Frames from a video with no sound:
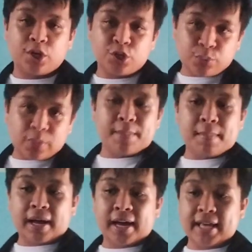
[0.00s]
usually
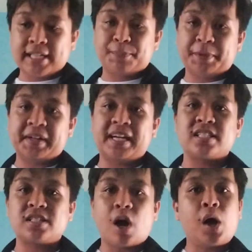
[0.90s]

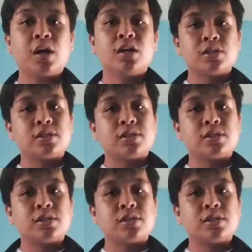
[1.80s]
maka-experience of